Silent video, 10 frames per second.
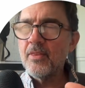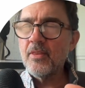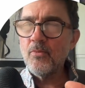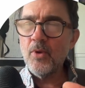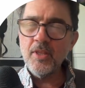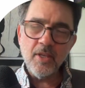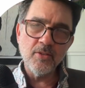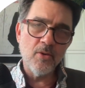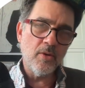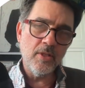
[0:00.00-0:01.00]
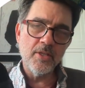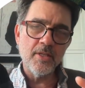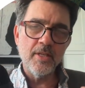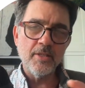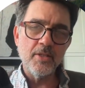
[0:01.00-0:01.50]
running things locally
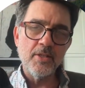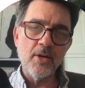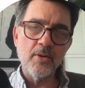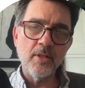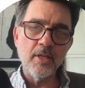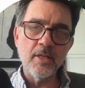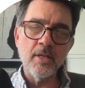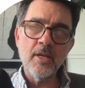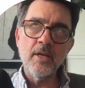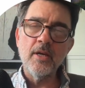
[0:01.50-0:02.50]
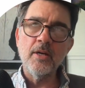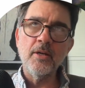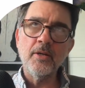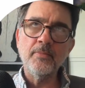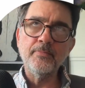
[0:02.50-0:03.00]
isn't necessarily
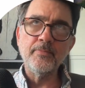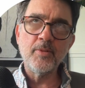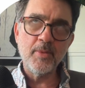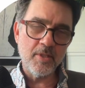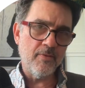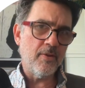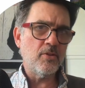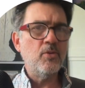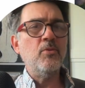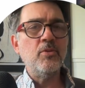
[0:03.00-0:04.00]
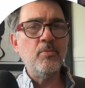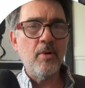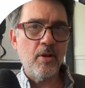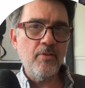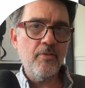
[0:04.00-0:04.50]
specific to
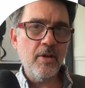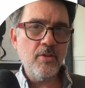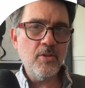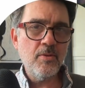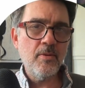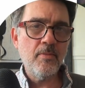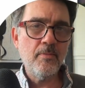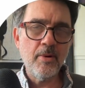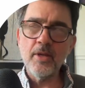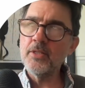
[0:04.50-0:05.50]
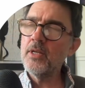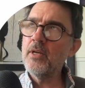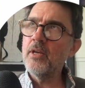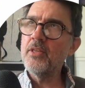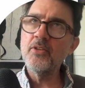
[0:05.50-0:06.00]
Modelfiles, but
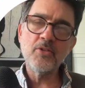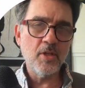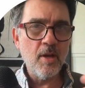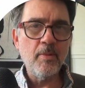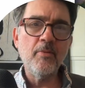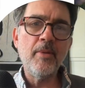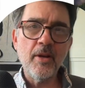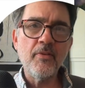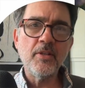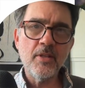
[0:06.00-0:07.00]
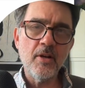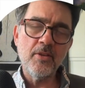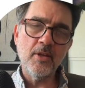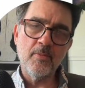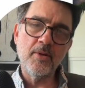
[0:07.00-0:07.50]
I think there's a couple of benefits that I
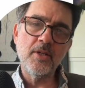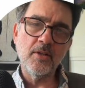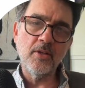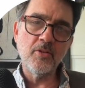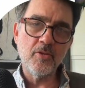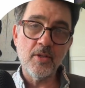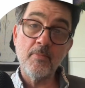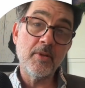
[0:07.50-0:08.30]
think are particularly interesting,